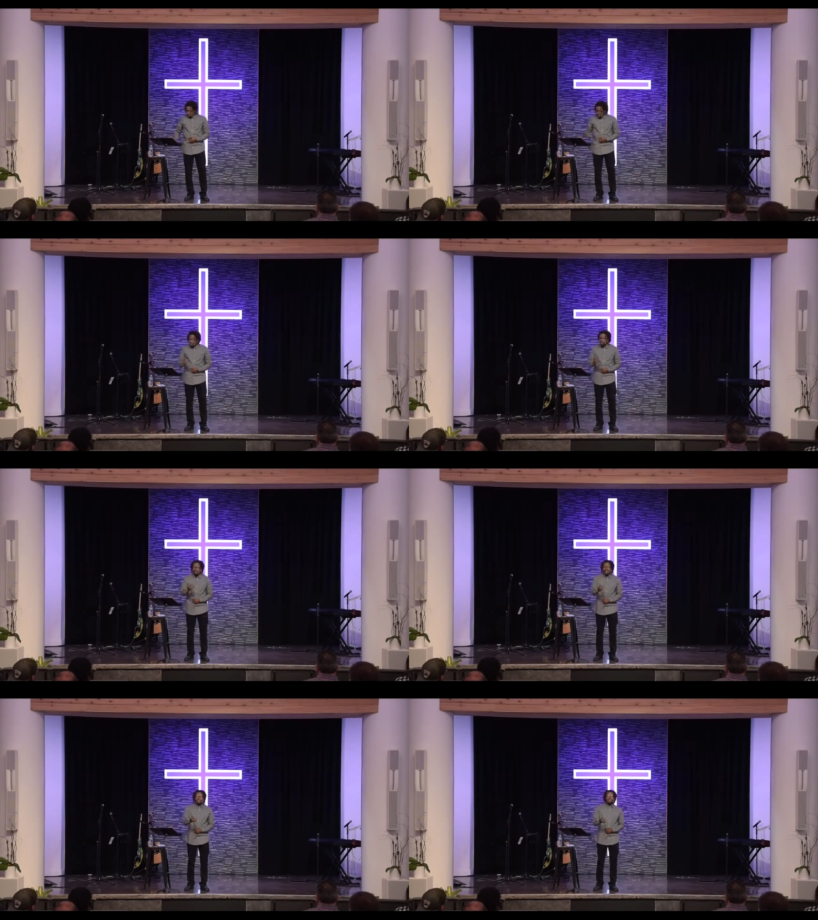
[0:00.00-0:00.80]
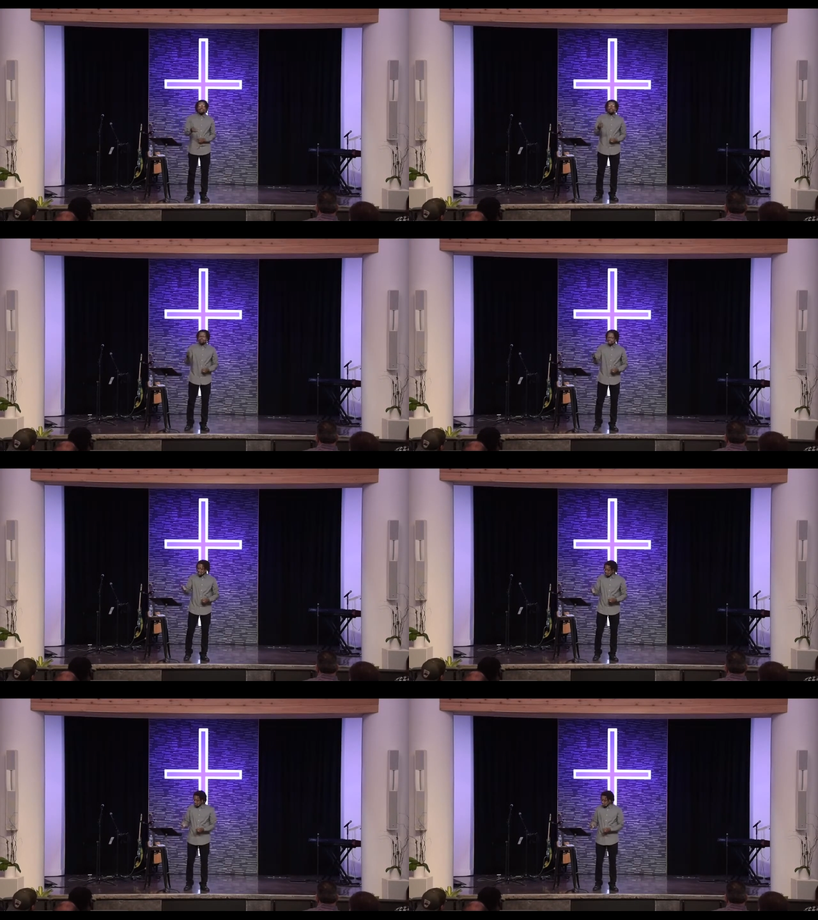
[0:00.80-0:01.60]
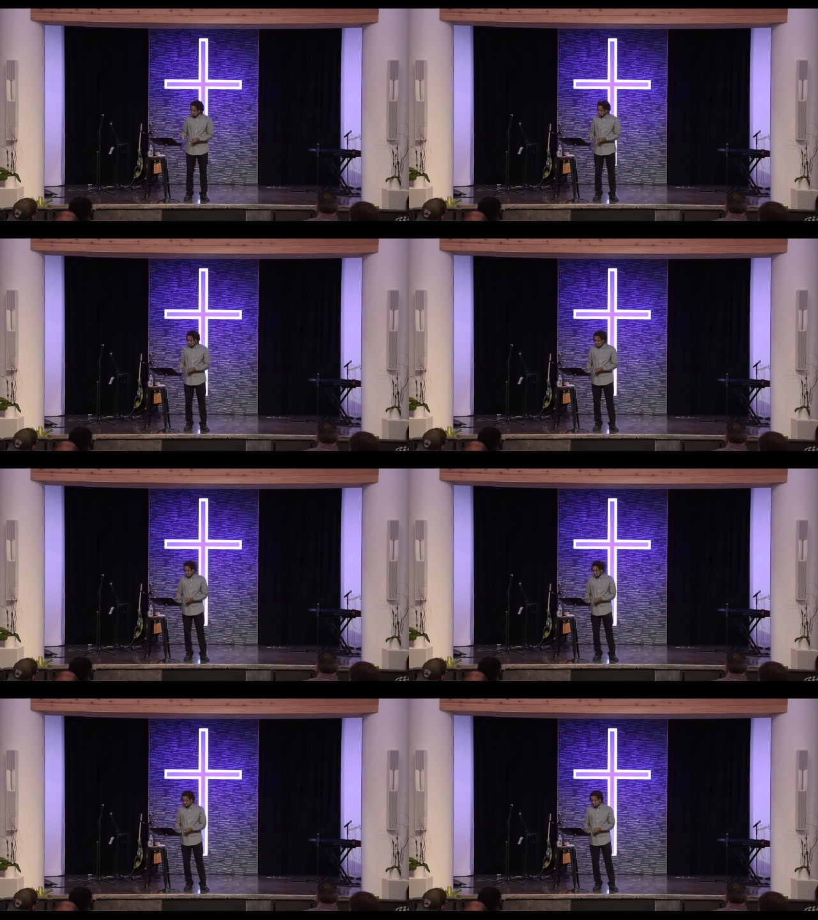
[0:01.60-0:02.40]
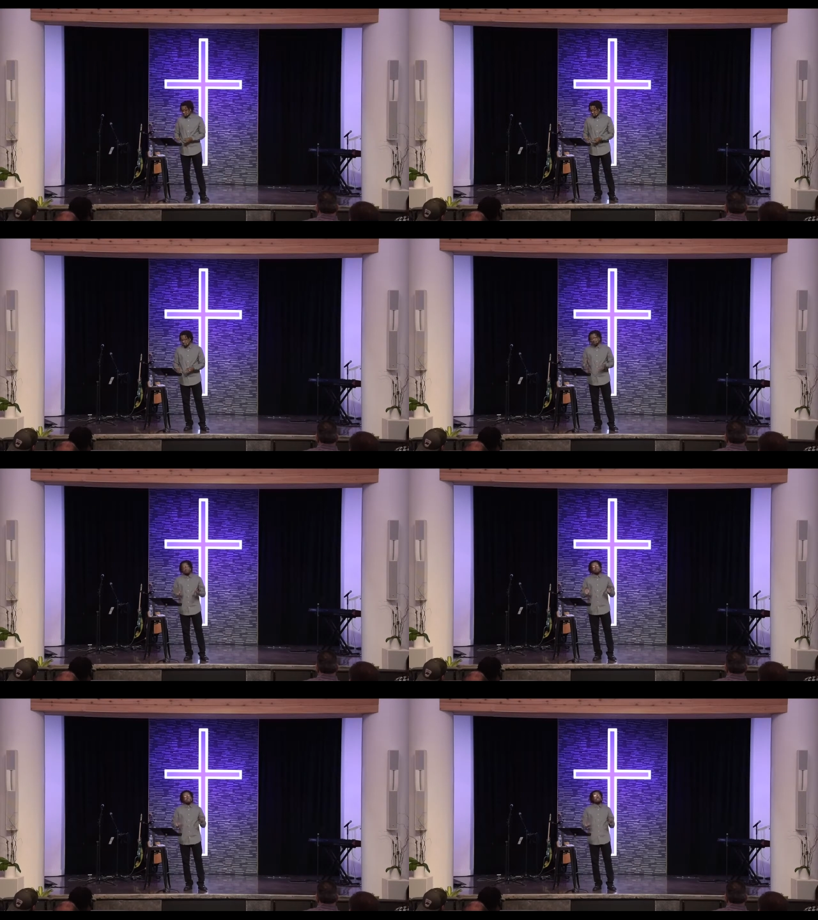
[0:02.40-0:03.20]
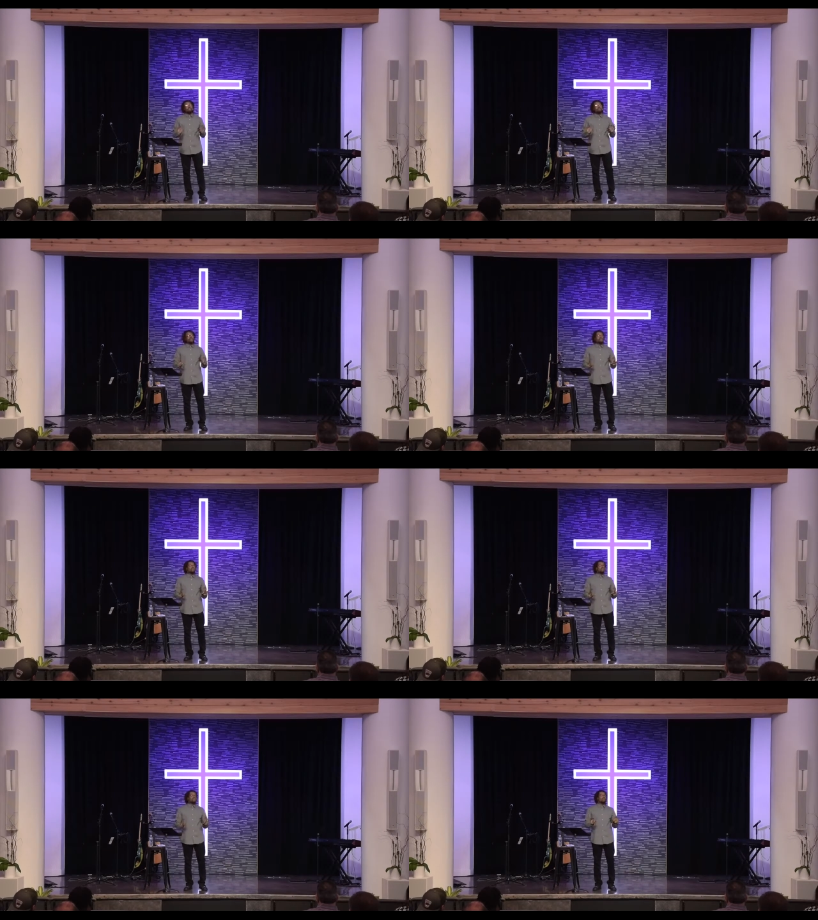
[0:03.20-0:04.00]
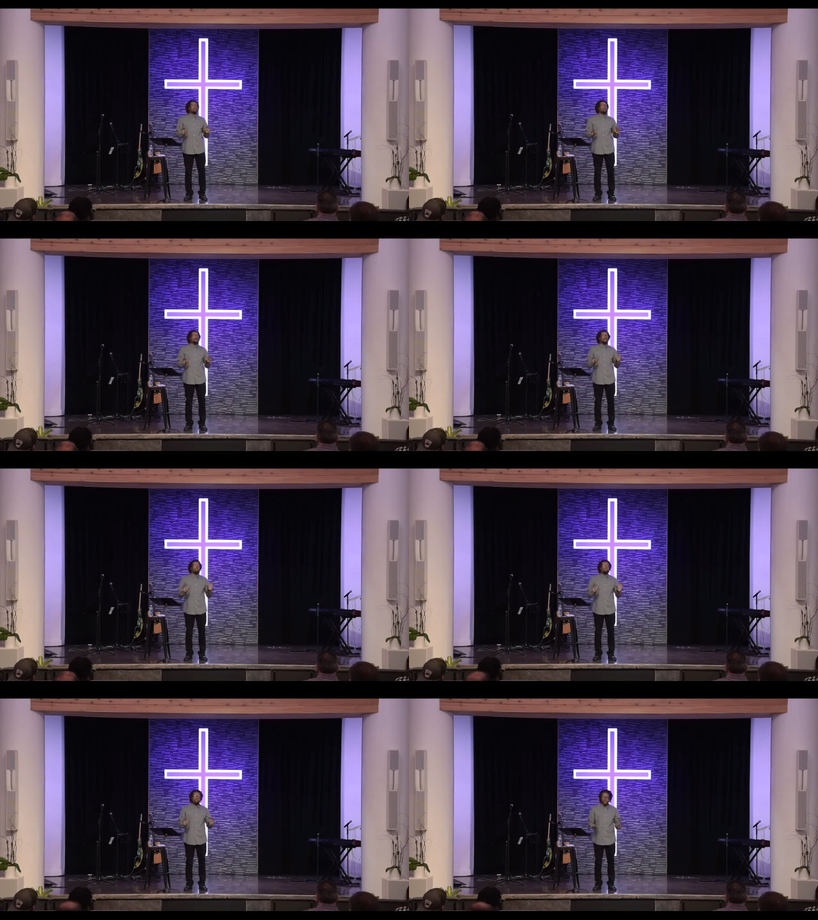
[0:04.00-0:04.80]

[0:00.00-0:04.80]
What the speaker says: Nobody's mouth can be seen.